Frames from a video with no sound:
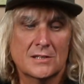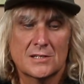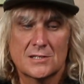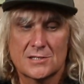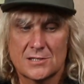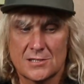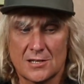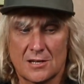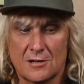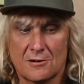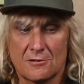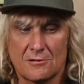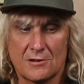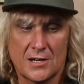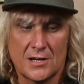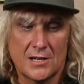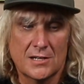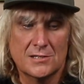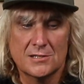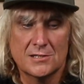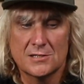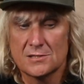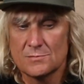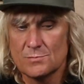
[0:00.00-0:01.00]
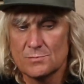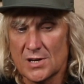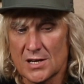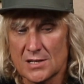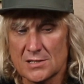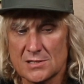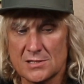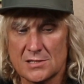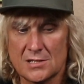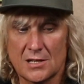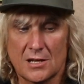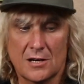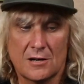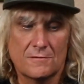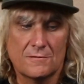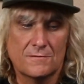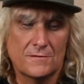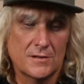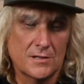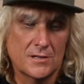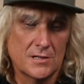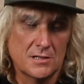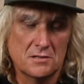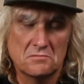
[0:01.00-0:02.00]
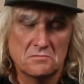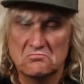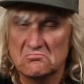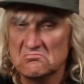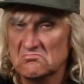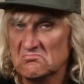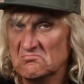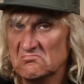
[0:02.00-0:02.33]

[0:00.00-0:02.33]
Senna Aegis, Max Stauffer,